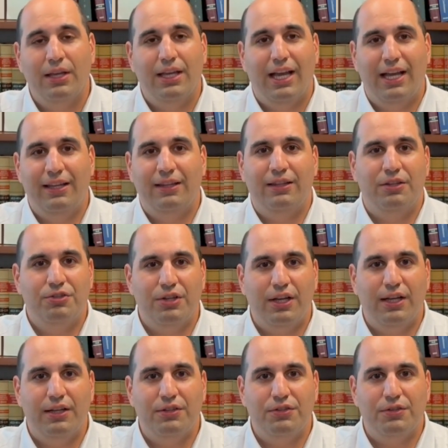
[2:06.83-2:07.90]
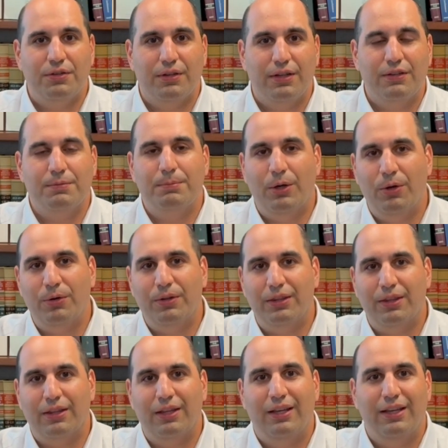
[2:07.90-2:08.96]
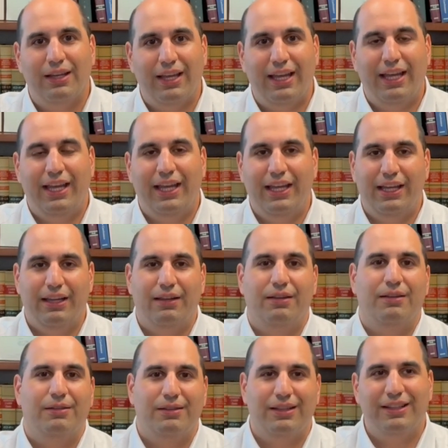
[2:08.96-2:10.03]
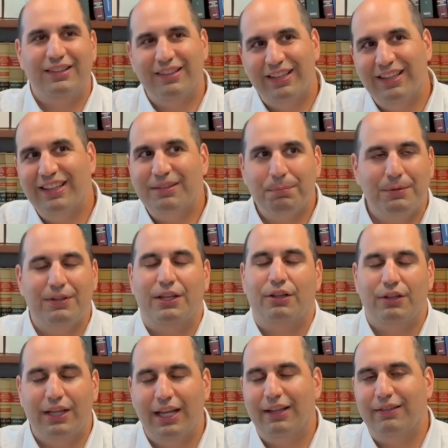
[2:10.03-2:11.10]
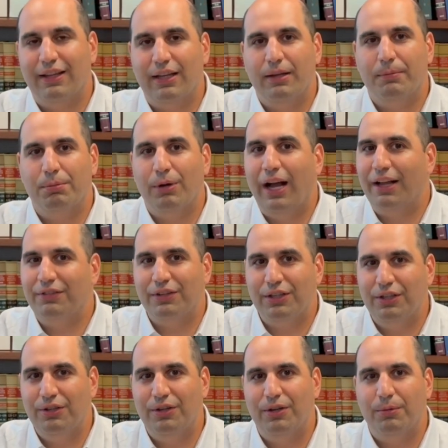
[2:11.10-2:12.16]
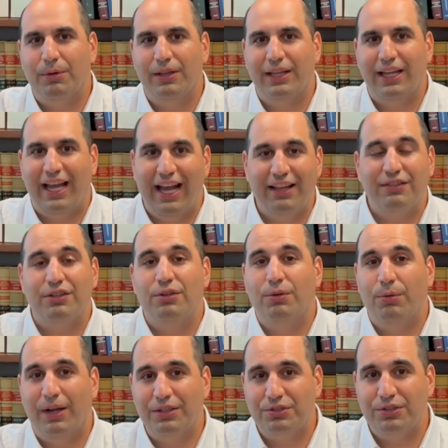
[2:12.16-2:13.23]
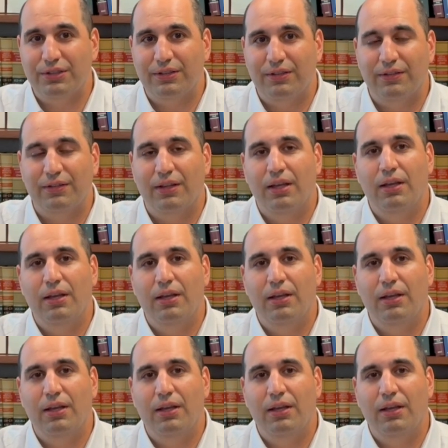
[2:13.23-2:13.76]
And then the judge is both in this particular case, like a prosecutor where they ask you questions,